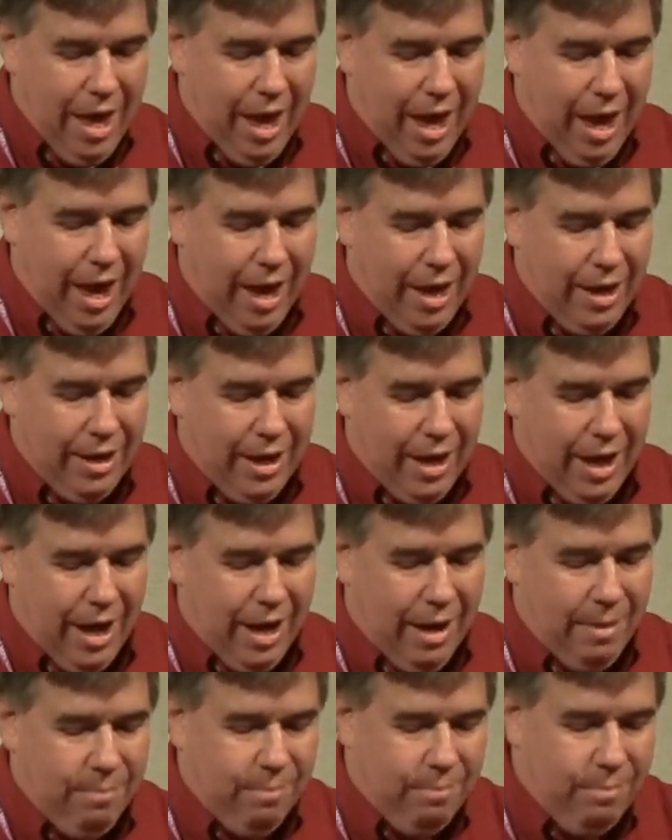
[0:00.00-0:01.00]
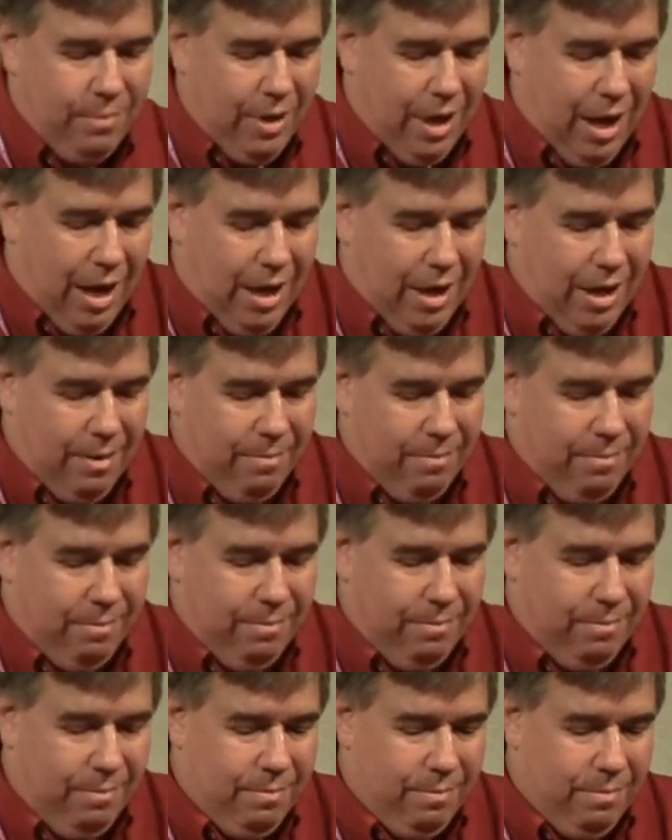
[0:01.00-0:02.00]
And um,
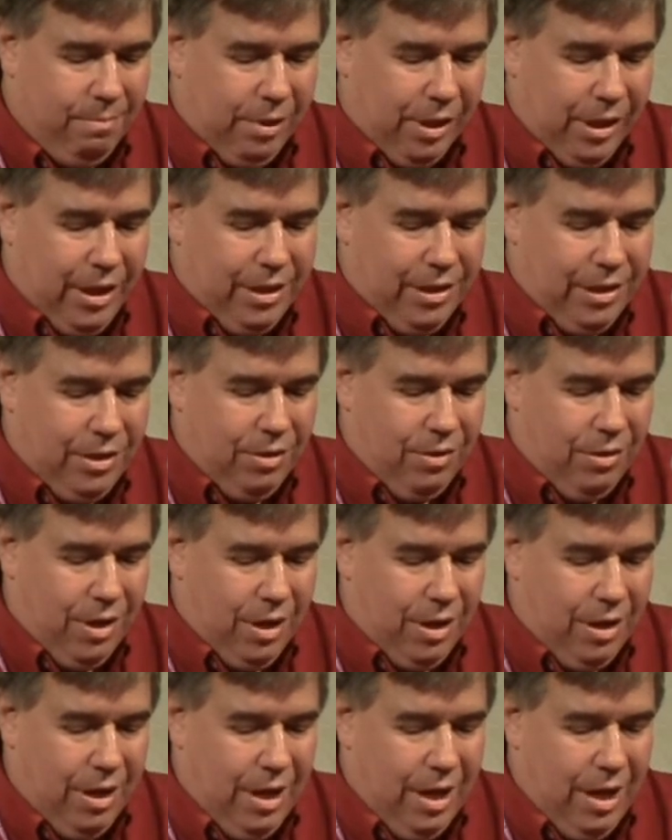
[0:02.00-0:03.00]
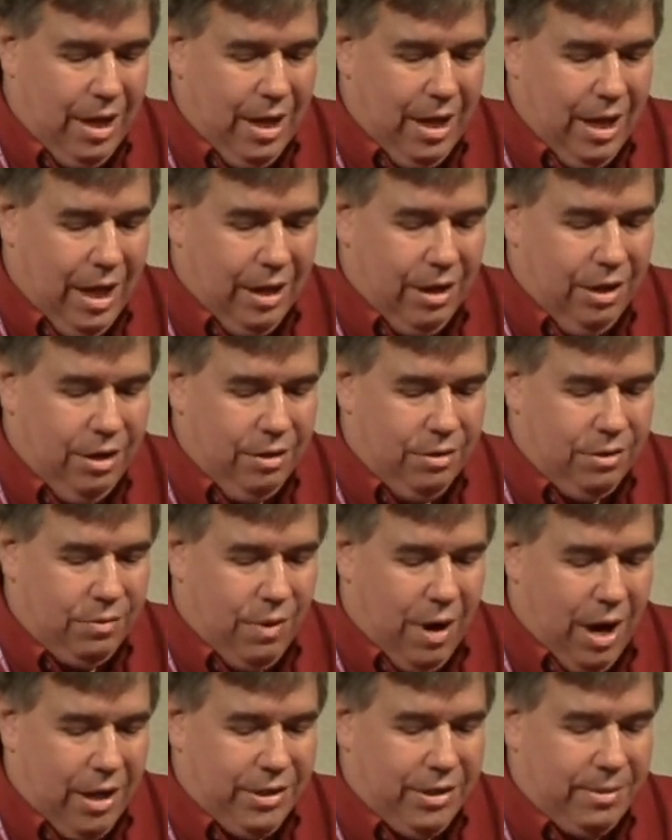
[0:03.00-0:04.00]
um, pleased to introduce
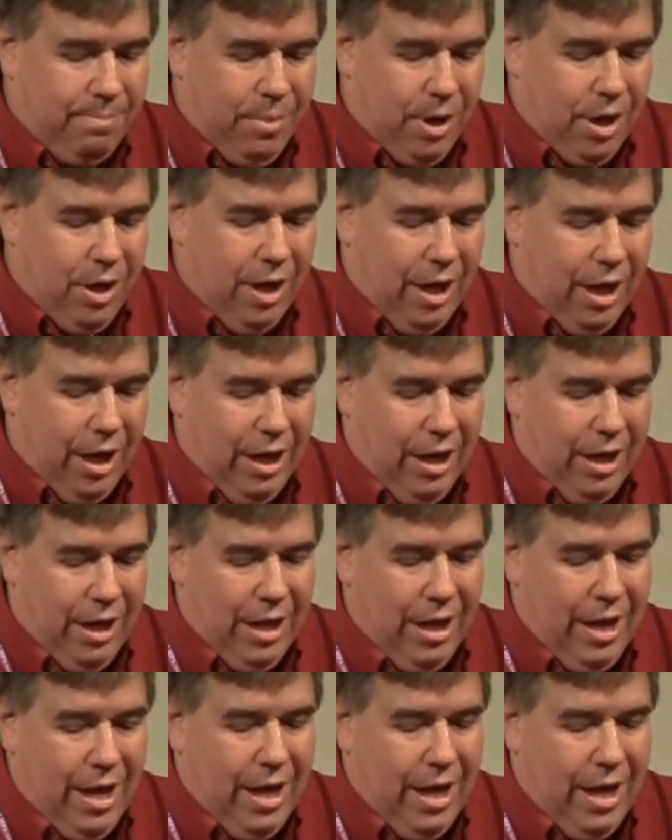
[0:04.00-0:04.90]
Ross Berning.